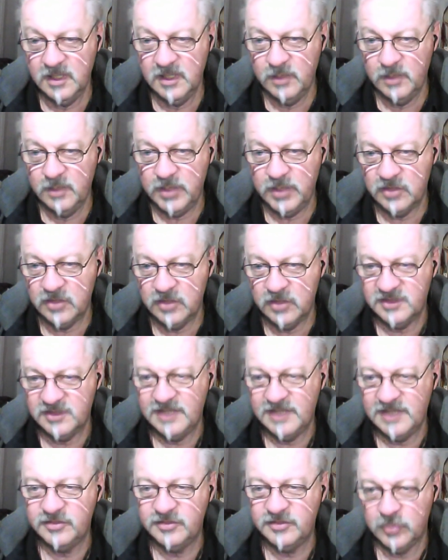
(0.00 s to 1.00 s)
because
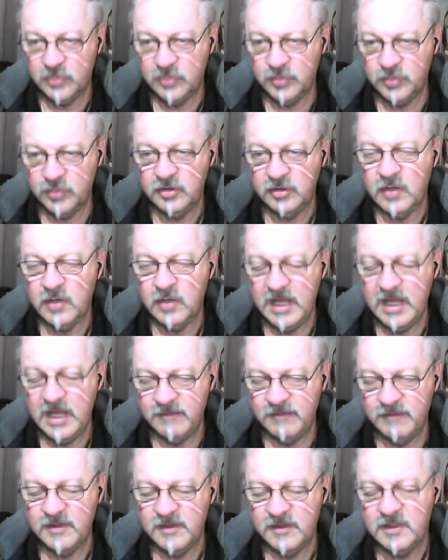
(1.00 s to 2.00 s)
he's taught you
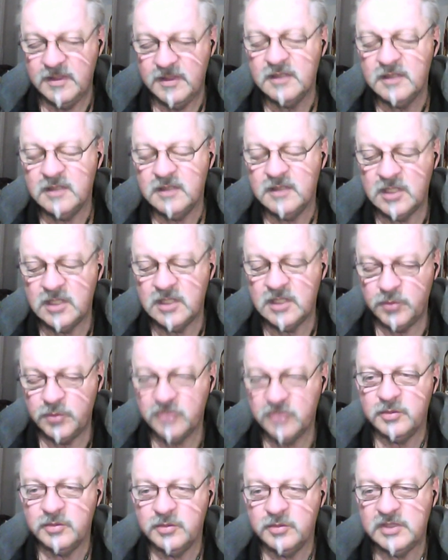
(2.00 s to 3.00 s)
everything that he could
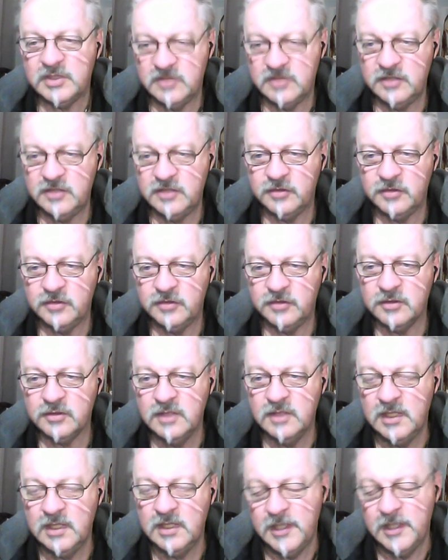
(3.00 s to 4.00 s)
possibly teach you.
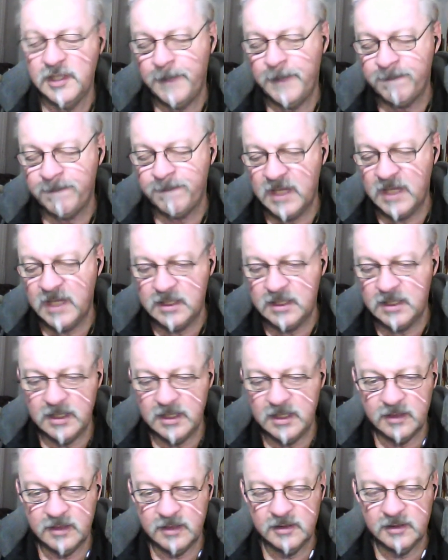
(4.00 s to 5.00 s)

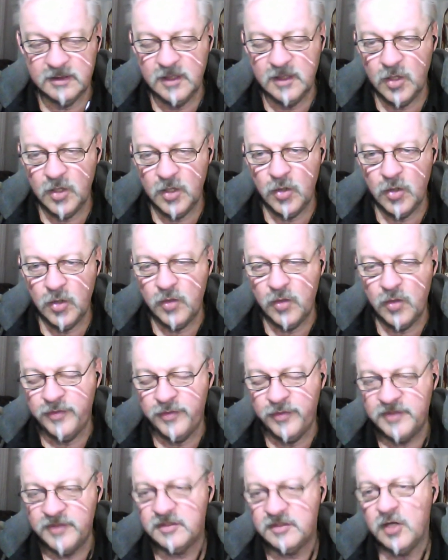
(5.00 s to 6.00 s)
Now,
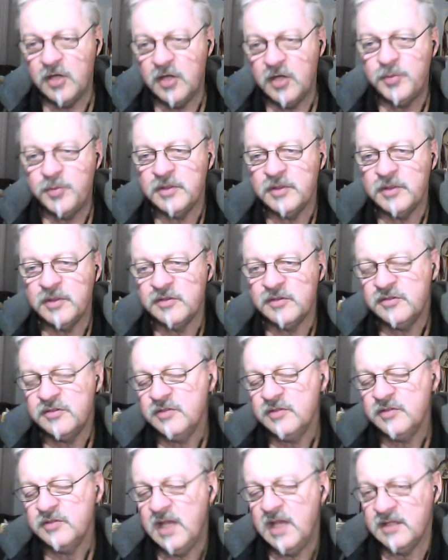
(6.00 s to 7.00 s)
this opens
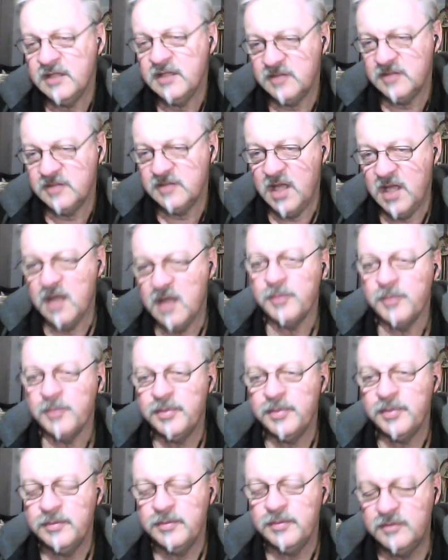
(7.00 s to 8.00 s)
us up
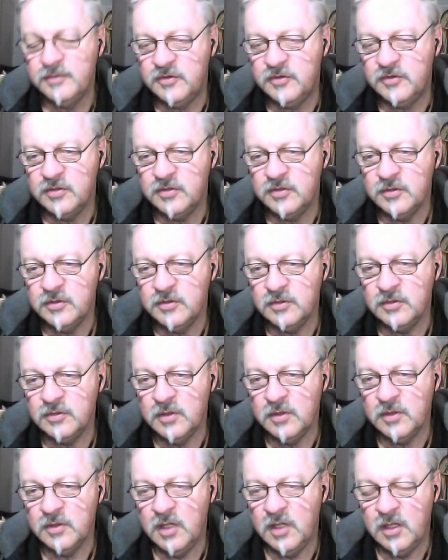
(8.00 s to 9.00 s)
to
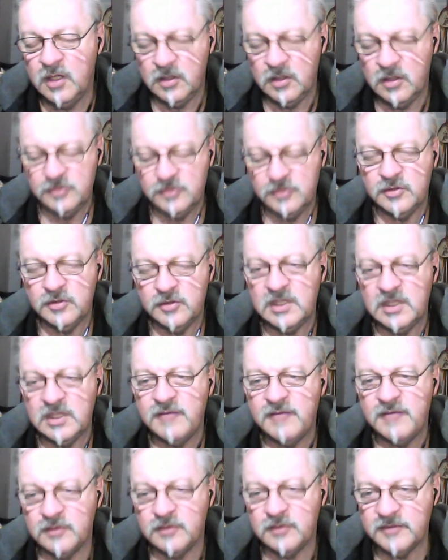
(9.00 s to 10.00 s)
a whole new
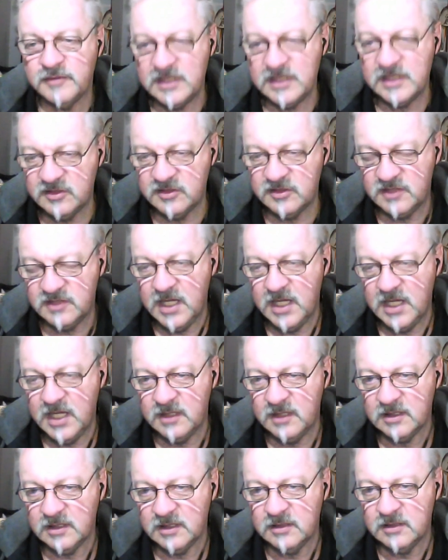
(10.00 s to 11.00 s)
level of
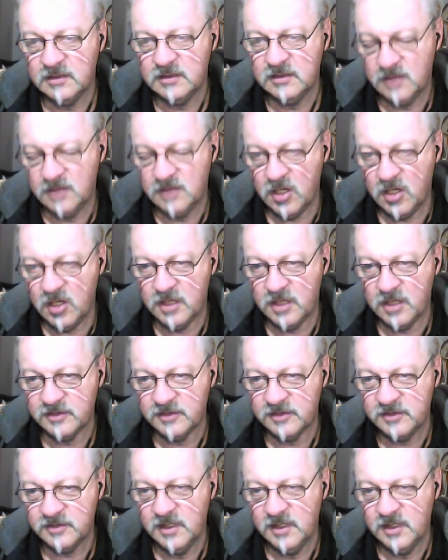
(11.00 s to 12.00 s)
understanding
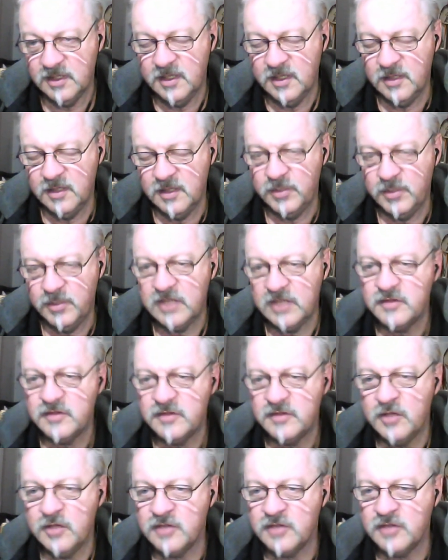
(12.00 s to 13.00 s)
guides, because
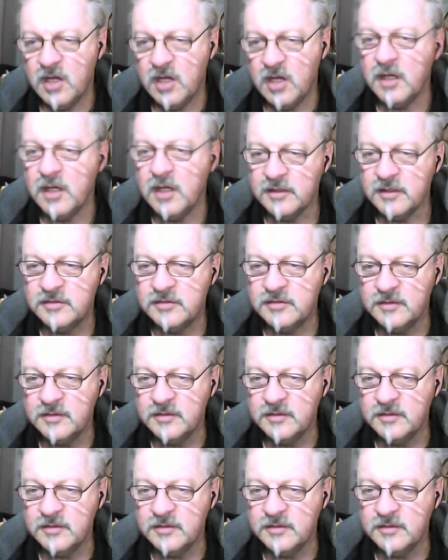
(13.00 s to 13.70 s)
those guides